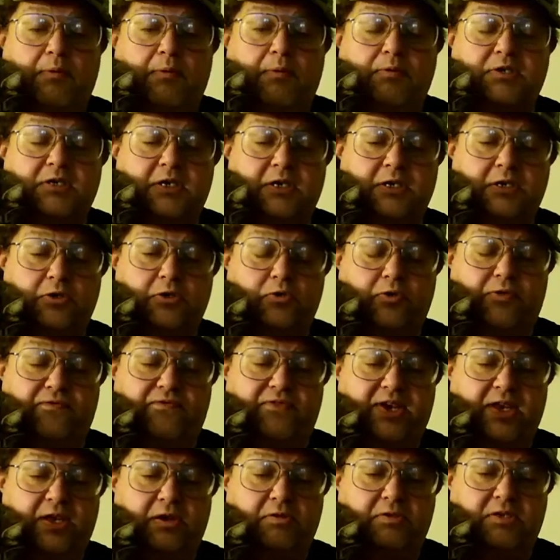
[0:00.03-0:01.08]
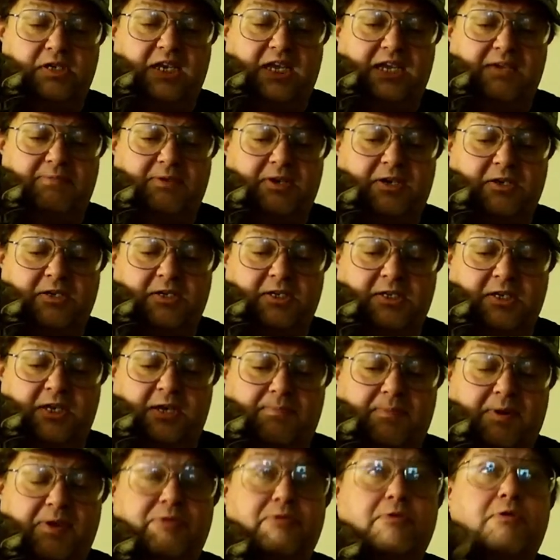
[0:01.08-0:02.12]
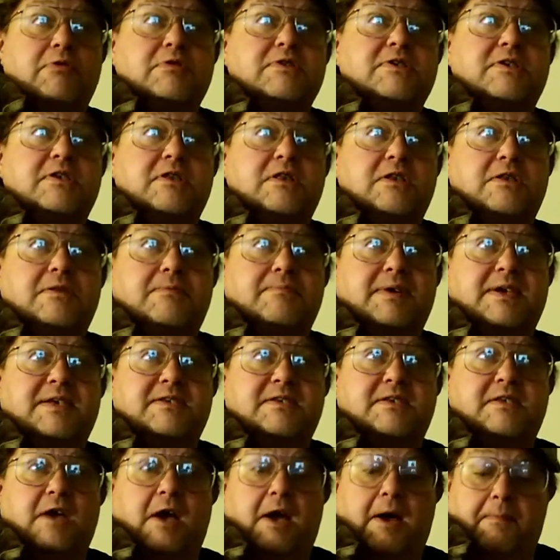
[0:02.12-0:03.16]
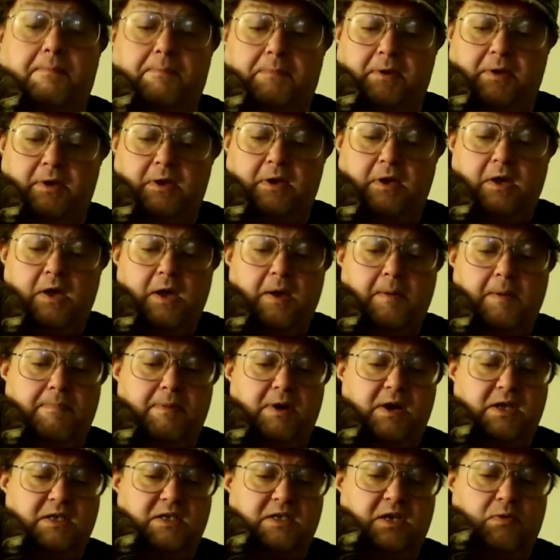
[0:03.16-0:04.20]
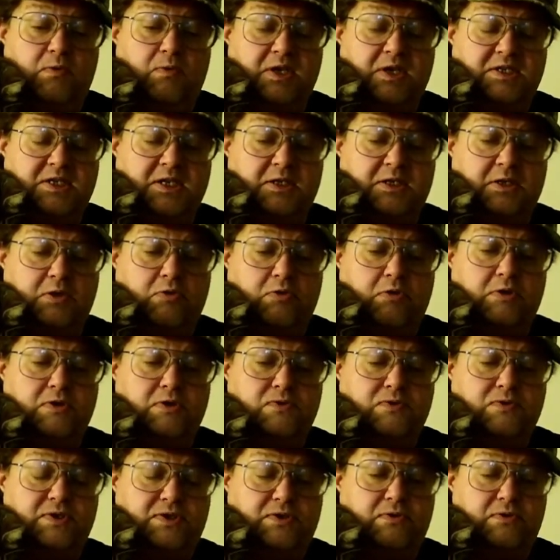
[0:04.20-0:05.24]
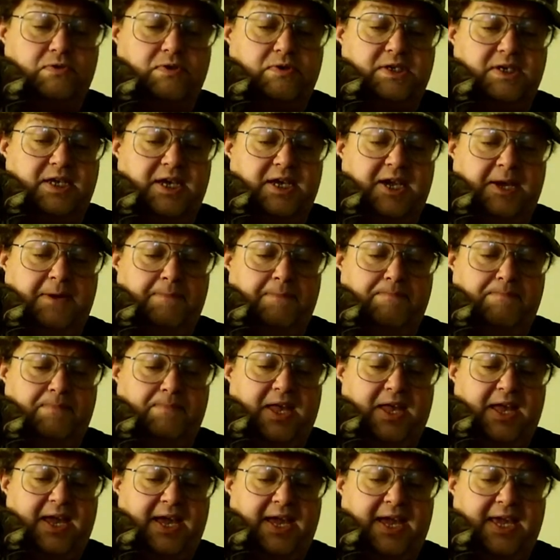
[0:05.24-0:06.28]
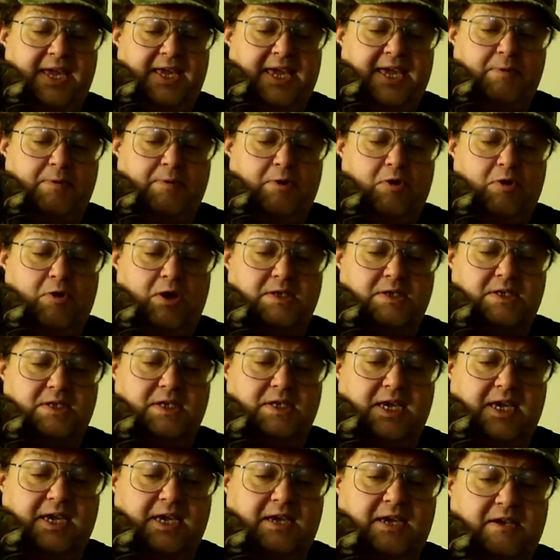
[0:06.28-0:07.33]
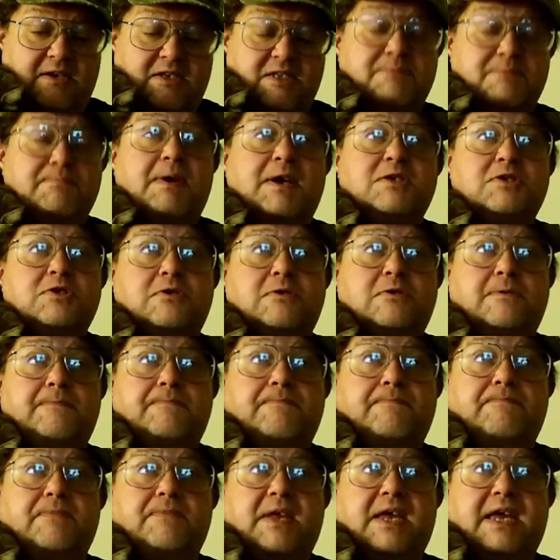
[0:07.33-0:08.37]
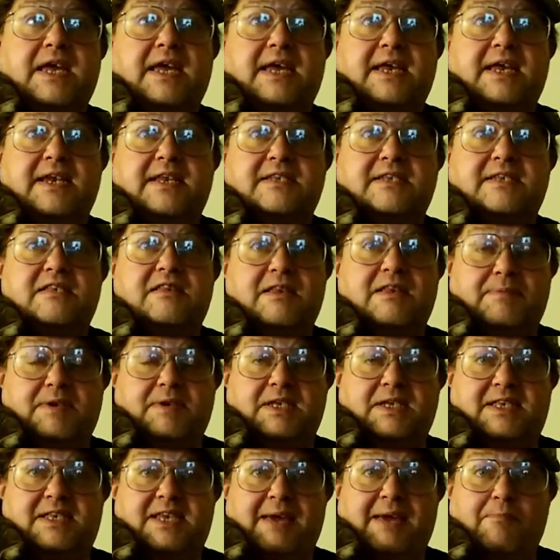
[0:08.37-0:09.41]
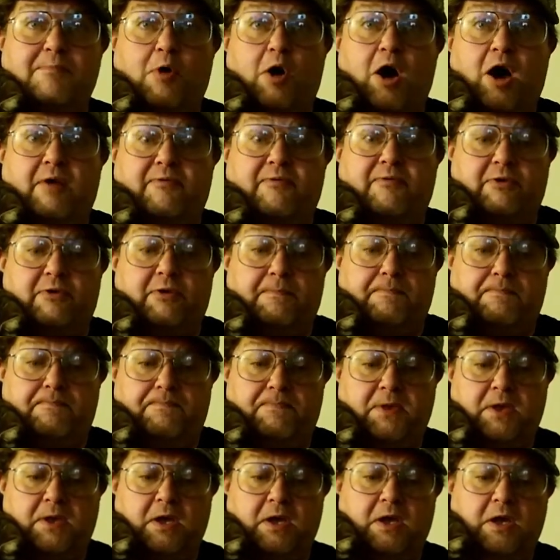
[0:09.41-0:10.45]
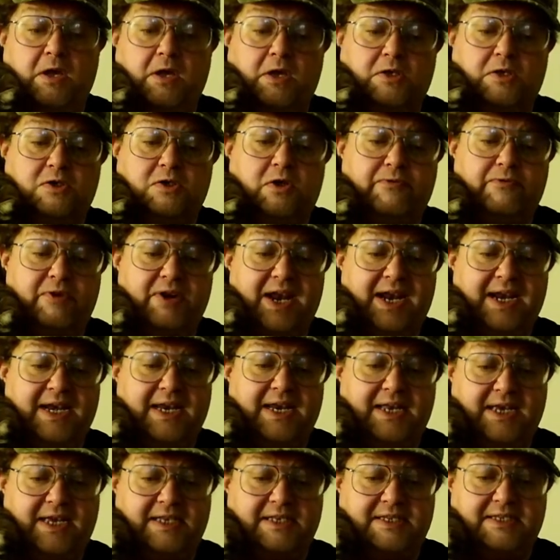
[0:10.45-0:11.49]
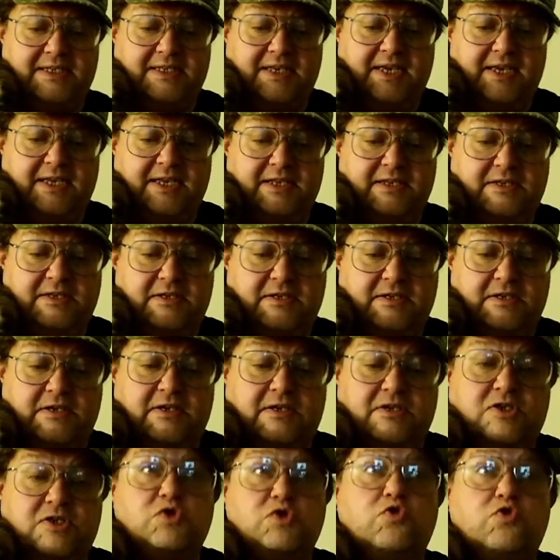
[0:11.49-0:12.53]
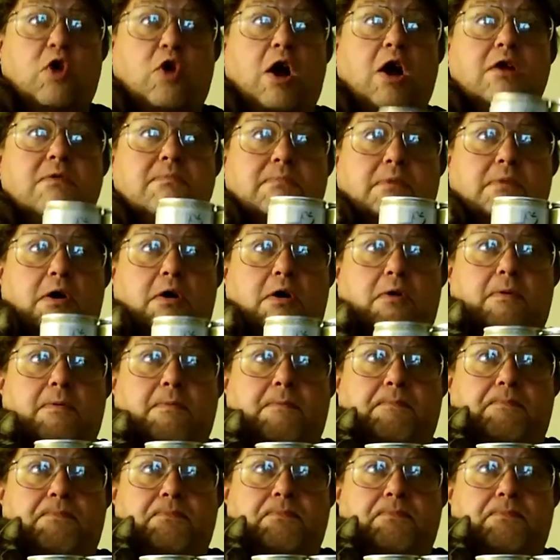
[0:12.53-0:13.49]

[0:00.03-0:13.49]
wasn't going to do a video today because my throat's still a little messed up. But when I was at the grocery store today, I came across a special, and it's a limited time offer. So for 99 cents, Strongbow